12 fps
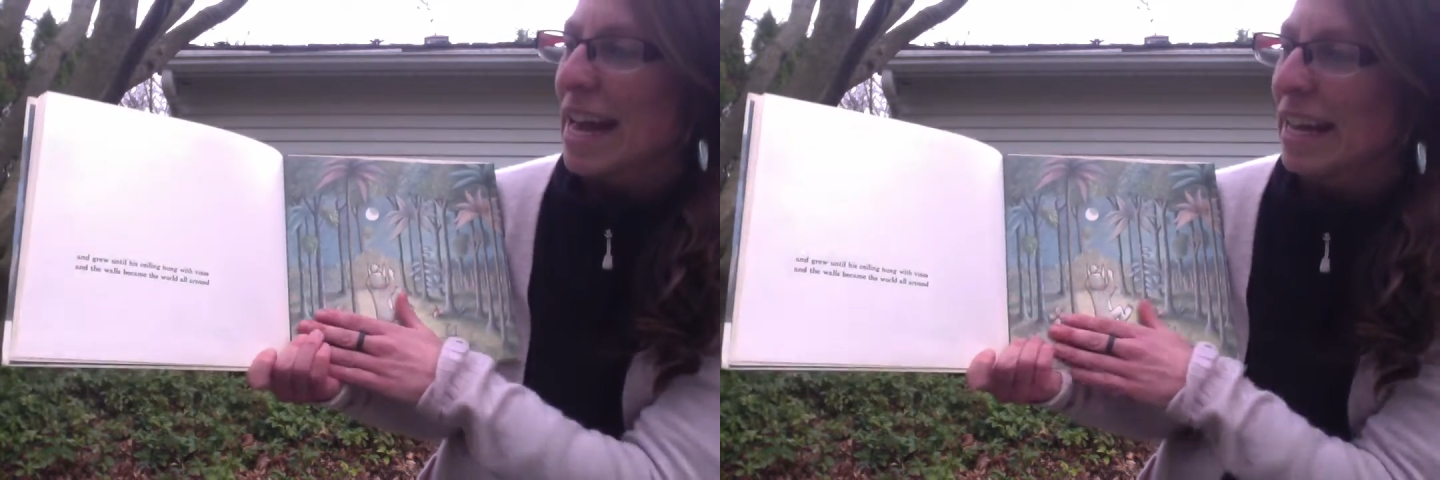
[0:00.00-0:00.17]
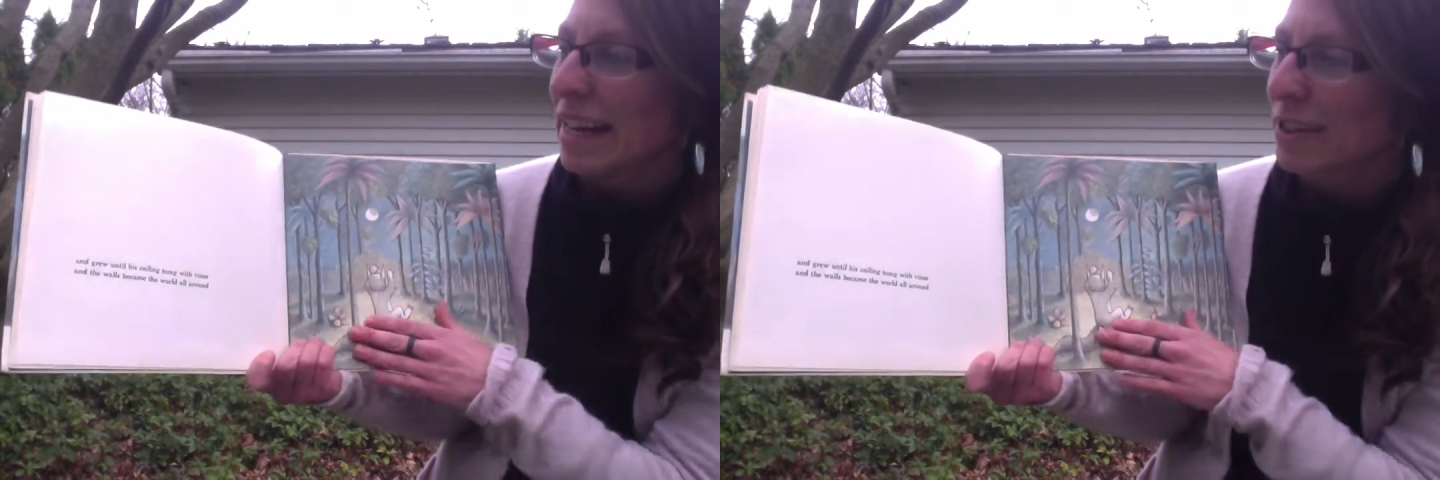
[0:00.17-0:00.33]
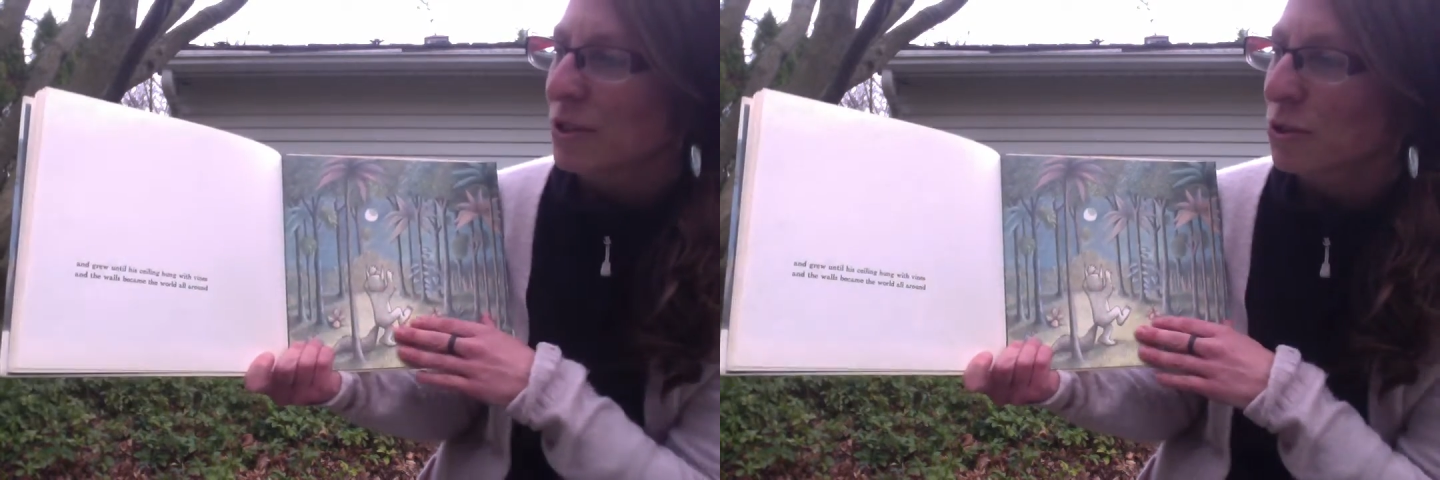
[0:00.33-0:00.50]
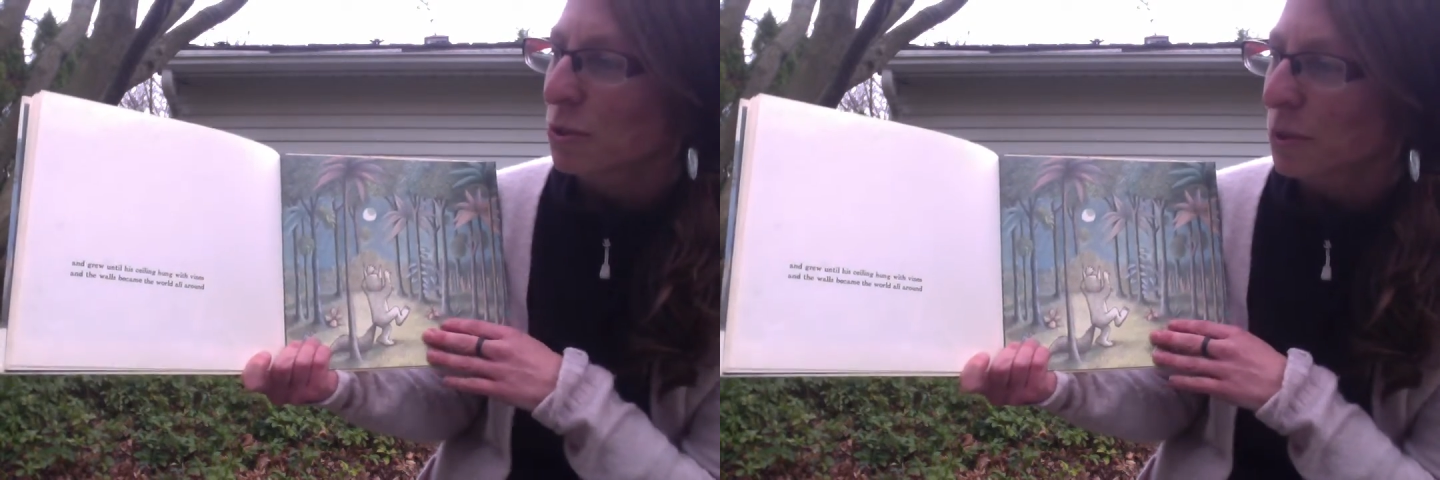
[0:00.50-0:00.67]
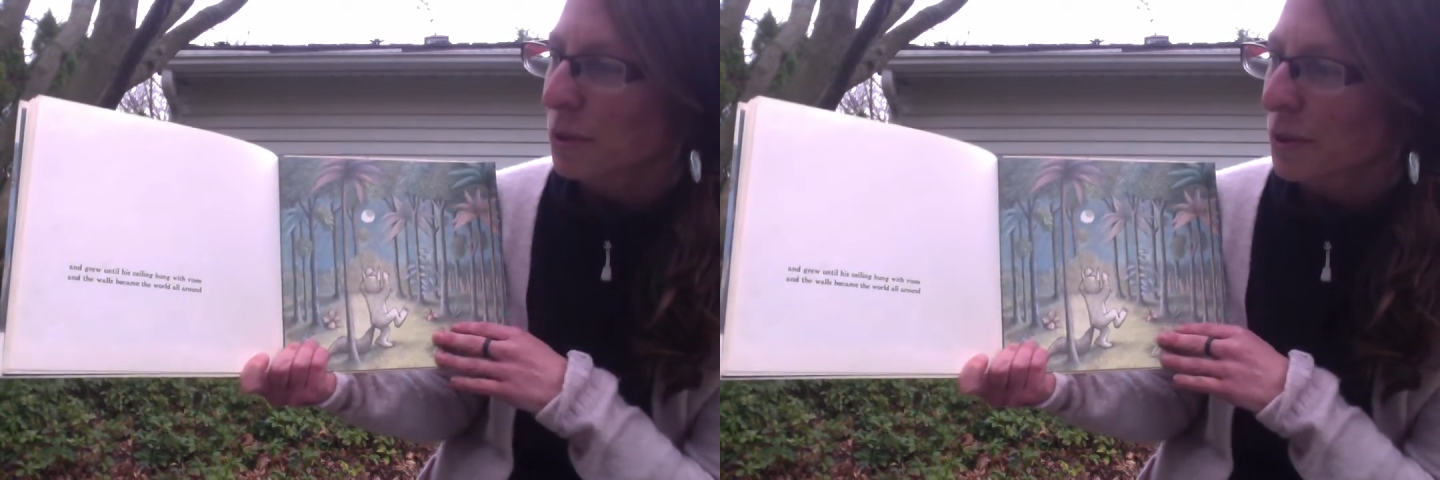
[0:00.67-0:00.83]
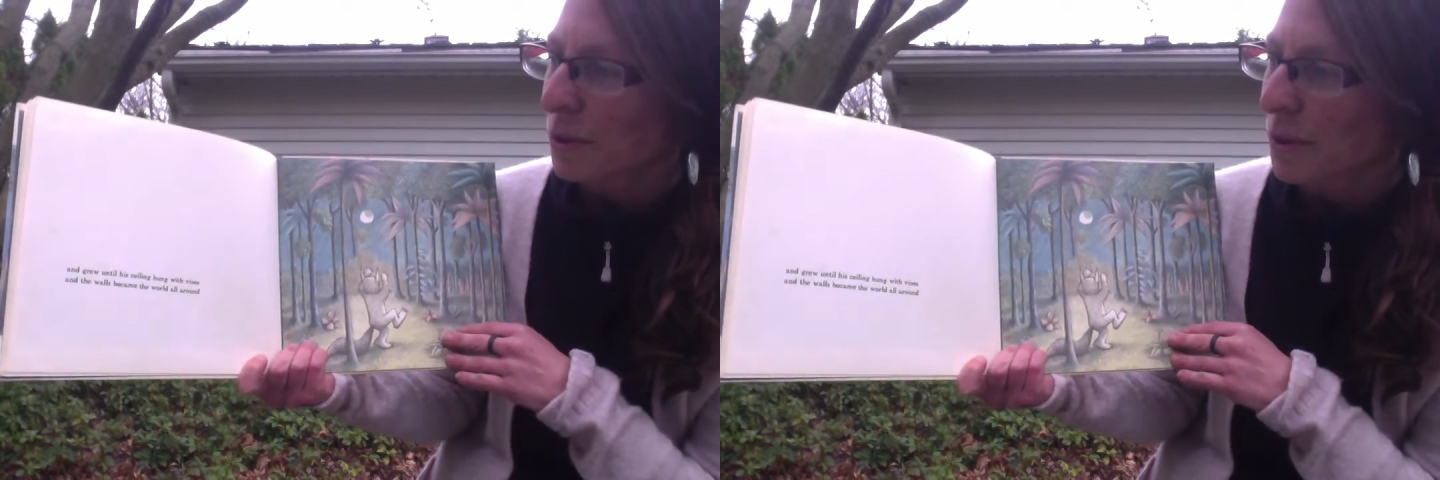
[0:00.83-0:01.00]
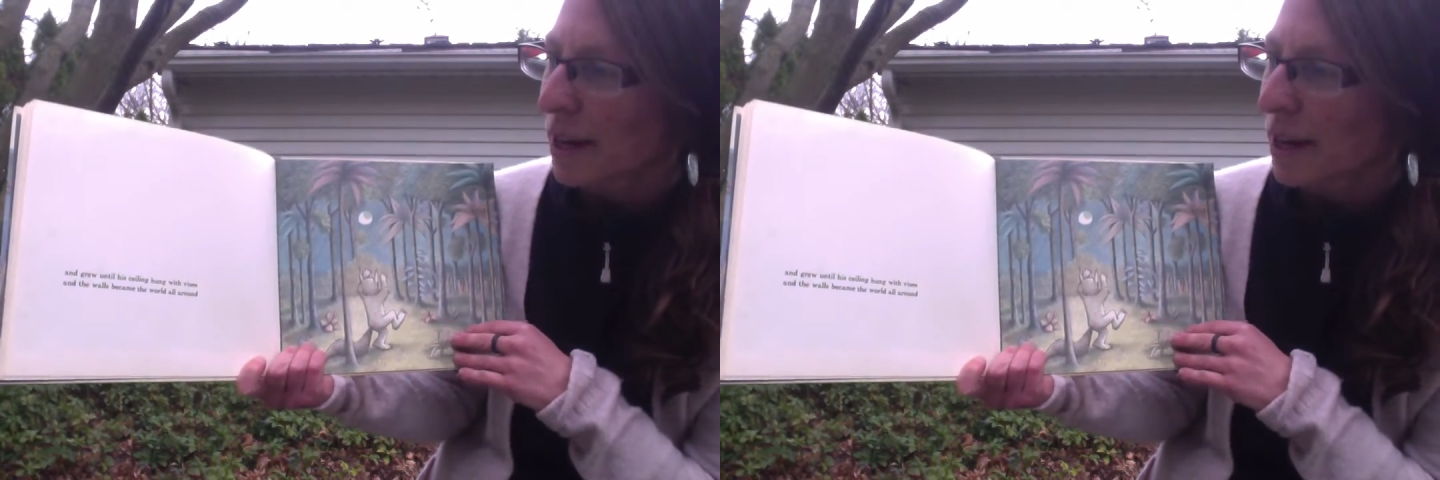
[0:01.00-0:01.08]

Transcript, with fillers: and grew